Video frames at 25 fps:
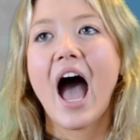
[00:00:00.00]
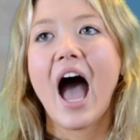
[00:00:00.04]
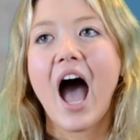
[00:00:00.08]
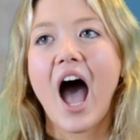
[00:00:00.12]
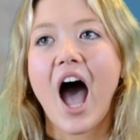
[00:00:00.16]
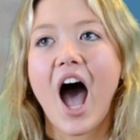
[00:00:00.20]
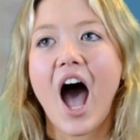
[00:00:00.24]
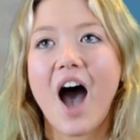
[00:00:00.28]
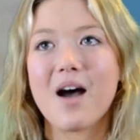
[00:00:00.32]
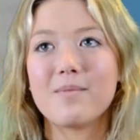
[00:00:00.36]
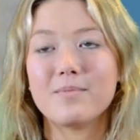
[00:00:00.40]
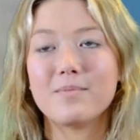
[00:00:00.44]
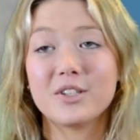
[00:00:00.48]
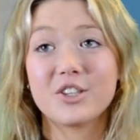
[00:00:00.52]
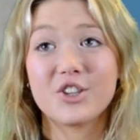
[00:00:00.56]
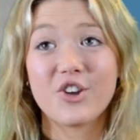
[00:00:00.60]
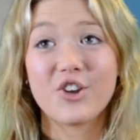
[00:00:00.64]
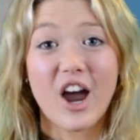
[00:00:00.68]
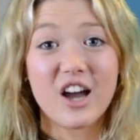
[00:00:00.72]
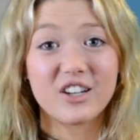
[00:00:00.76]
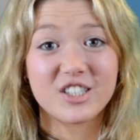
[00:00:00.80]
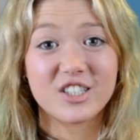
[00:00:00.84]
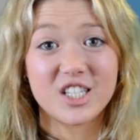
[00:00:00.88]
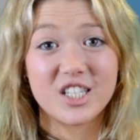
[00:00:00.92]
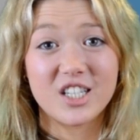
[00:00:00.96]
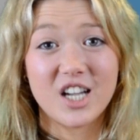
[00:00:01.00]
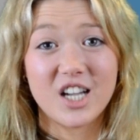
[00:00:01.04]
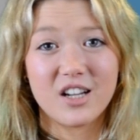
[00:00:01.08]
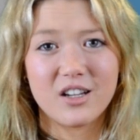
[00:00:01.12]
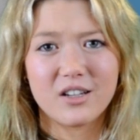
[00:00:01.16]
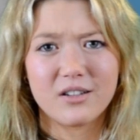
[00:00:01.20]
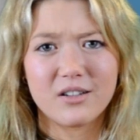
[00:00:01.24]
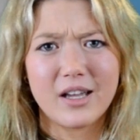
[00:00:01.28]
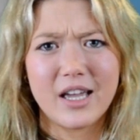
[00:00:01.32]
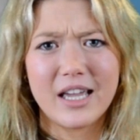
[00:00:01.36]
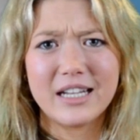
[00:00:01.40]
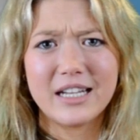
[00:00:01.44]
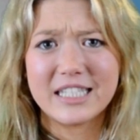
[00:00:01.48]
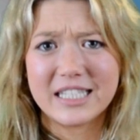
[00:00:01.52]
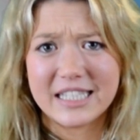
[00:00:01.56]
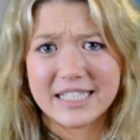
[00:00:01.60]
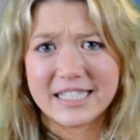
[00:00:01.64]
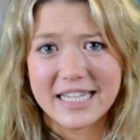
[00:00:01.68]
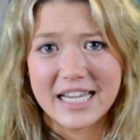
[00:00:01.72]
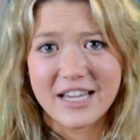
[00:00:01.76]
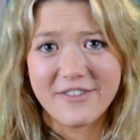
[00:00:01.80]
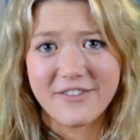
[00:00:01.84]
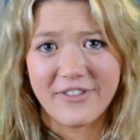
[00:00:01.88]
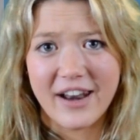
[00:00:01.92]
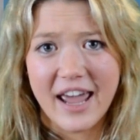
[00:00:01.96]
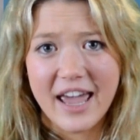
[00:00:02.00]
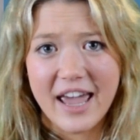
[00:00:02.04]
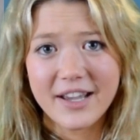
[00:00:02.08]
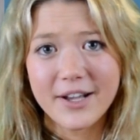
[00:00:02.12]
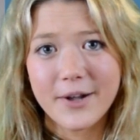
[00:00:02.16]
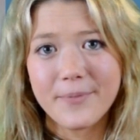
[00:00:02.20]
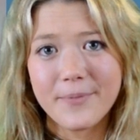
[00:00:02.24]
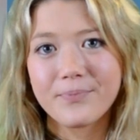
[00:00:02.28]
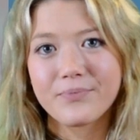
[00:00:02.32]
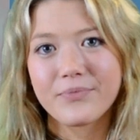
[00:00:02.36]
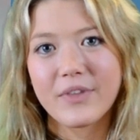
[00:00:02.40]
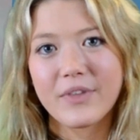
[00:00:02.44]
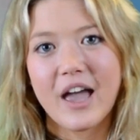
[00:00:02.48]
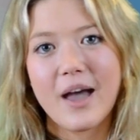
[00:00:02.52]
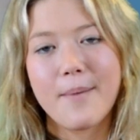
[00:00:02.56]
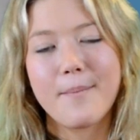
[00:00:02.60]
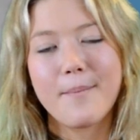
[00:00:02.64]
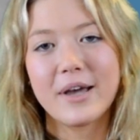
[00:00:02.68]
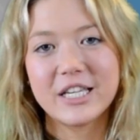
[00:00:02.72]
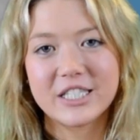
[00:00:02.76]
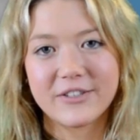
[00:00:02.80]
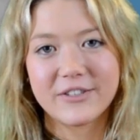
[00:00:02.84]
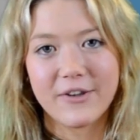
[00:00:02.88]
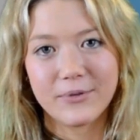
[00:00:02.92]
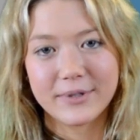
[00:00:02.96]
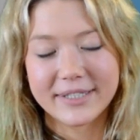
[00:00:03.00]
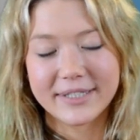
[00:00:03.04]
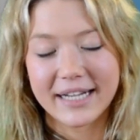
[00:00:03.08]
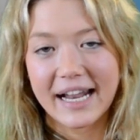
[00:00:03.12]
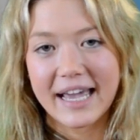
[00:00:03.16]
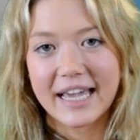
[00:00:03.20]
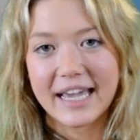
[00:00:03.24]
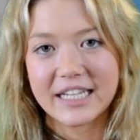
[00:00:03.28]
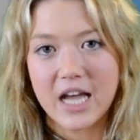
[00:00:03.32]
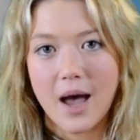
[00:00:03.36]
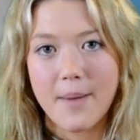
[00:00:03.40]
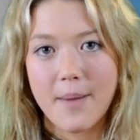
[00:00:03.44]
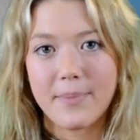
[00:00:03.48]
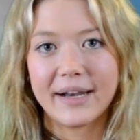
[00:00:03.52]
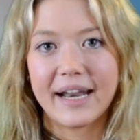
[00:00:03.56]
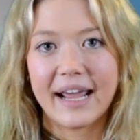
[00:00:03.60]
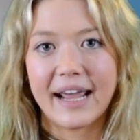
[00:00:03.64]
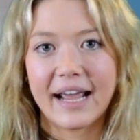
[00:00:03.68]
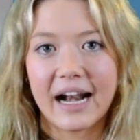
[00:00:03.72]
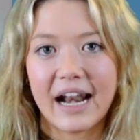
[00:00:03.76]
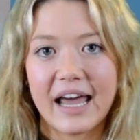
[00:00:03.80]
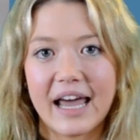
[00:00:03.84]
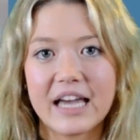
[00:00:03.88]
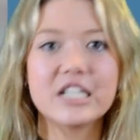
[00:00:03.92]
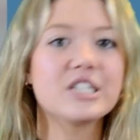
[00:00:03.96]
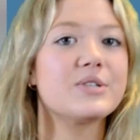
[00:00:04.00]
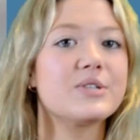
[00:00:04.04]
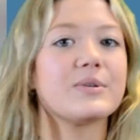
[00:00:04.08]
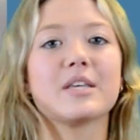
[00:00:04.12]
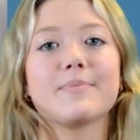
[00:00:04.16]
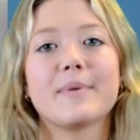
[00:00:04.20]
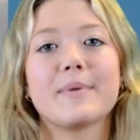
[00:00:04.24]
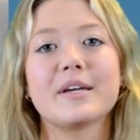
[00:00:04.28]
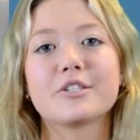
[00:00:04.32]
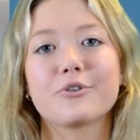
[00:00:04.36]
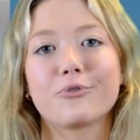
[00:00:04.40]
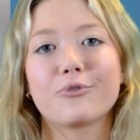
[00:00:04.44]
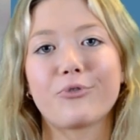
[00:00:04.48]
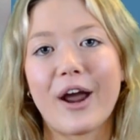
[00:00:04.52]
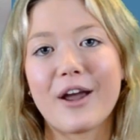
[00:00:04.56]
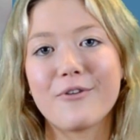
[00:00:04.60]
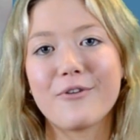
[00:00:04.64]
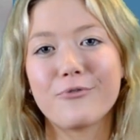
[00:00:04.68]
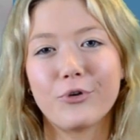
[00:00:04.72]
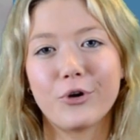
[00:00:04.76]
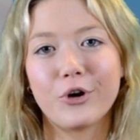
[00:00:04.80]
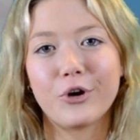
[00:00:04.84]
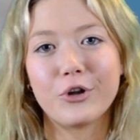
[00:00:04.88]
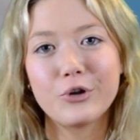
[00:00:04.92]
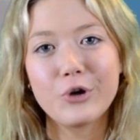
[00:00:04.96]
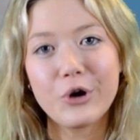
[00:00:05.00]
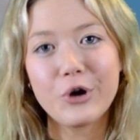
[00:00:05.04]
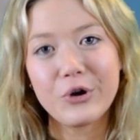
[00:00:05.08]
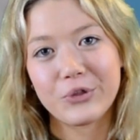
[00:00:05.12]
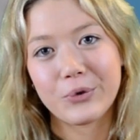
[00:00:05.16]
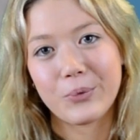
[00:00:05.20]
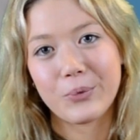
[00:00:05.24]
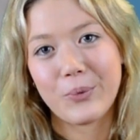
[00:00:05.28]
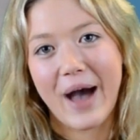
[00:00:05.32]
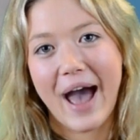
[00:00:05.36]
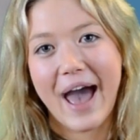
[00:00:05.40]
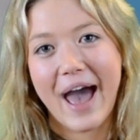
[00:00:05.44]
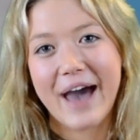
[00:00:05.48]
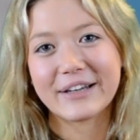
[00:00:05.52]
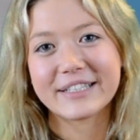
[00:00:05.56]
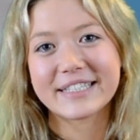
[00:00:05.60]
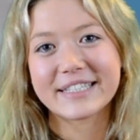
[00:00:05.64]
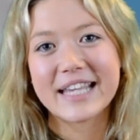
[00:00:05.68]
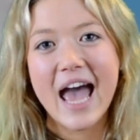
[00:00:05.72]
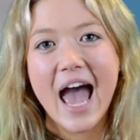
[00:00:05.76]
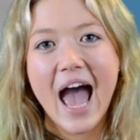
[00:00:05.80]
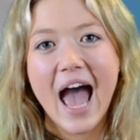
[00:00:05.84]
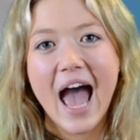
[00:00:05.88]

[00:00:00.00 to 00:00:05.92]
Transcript: Um, throughout into this evening, most of it was cleared up in England with a bit of rainfall in northern Wales